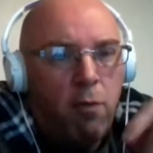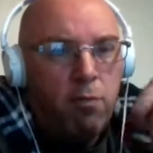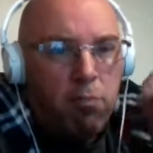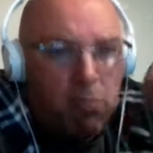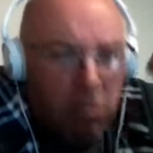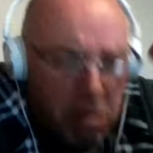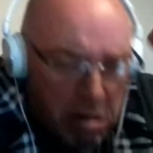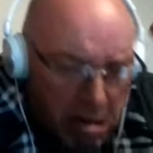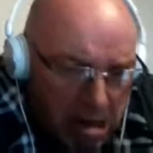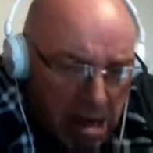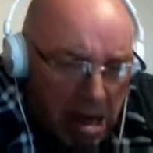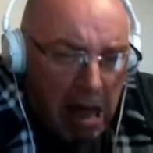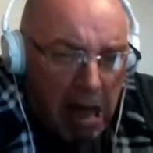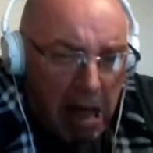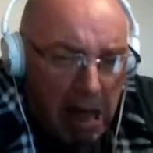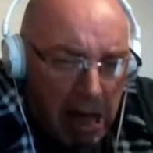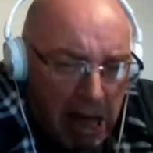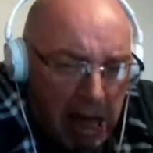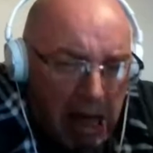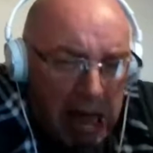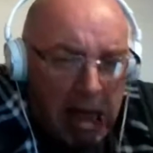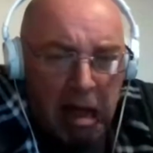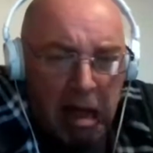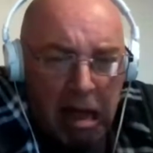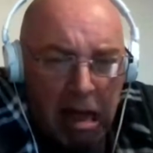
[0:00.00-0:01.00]

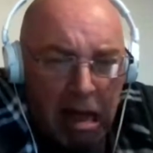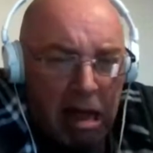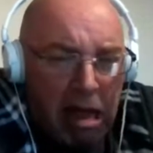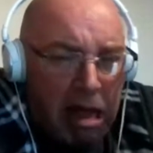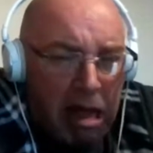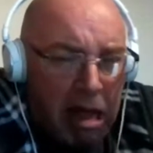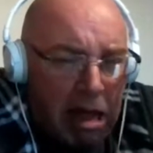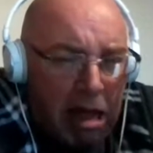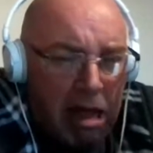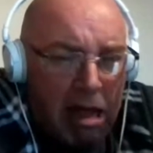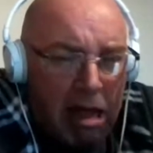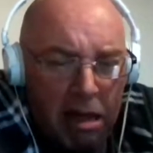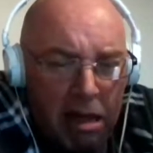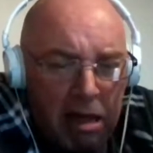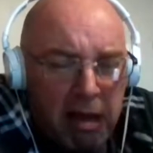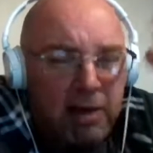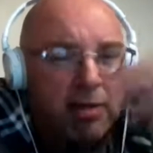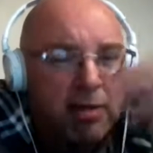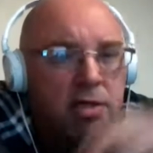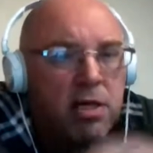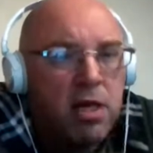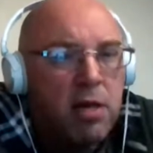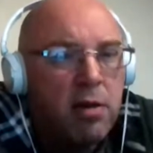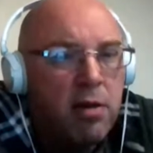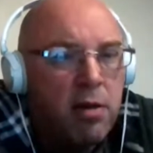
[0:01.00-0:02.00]
He's
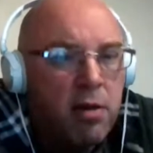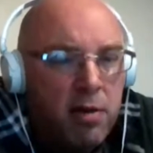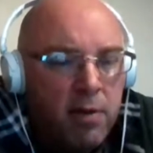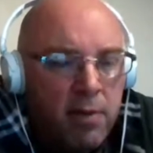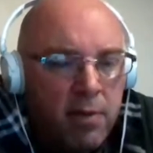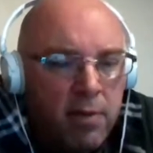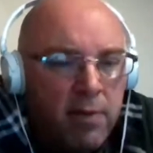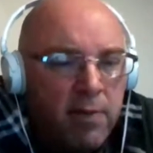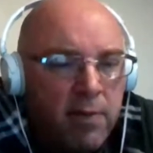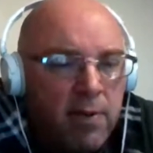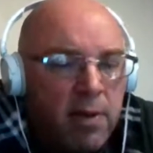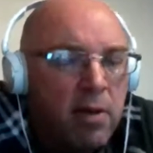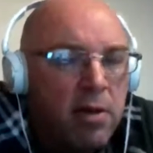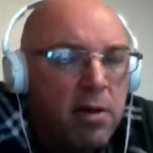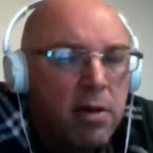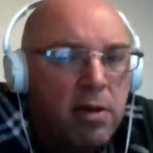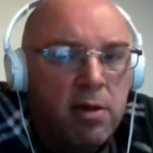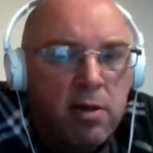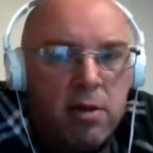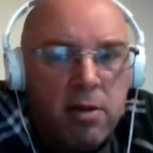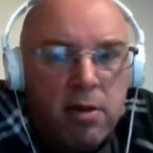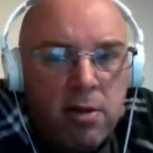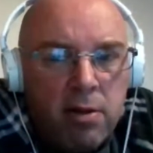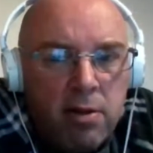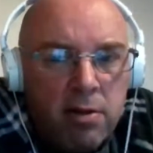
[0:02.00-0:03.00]
going.
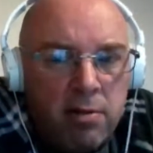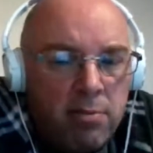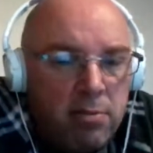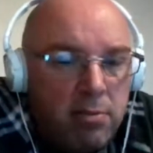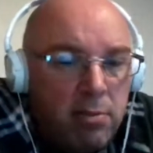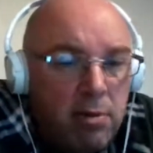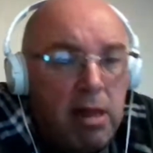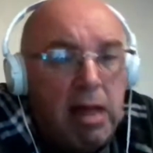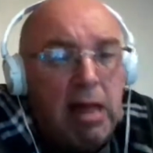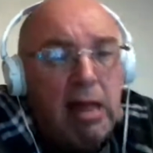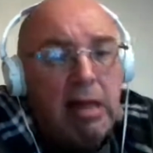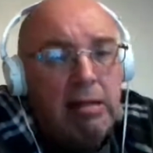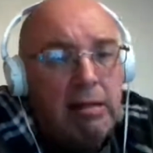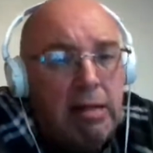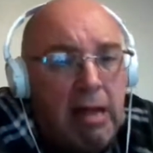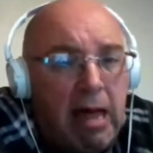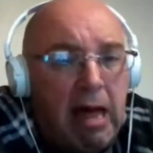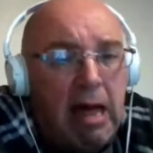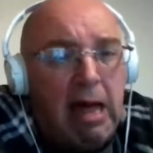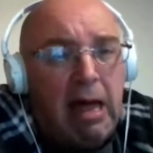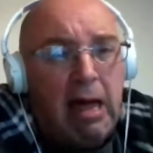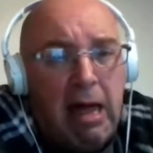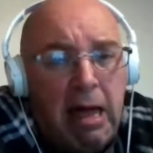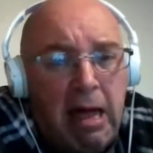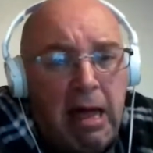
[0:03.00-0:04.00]

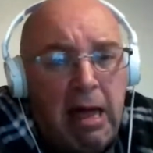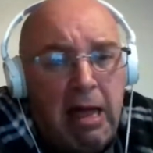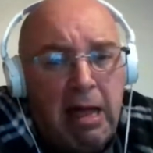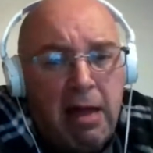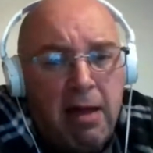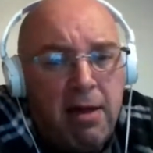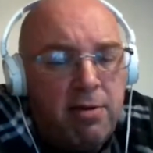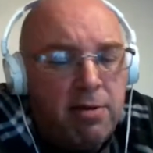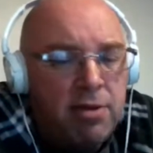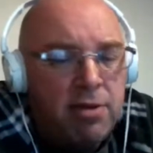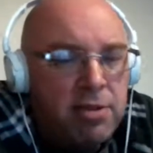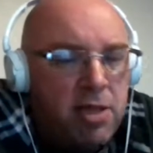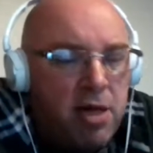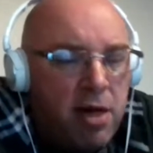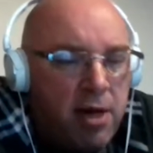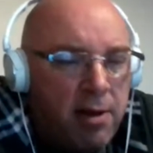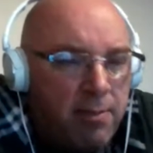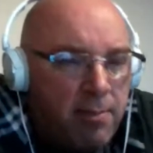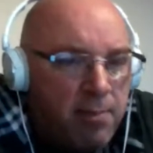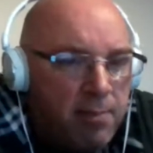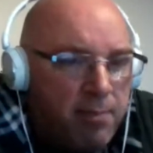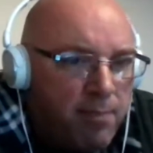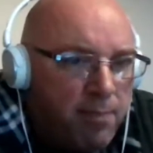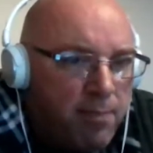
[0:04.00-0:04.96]
He's going.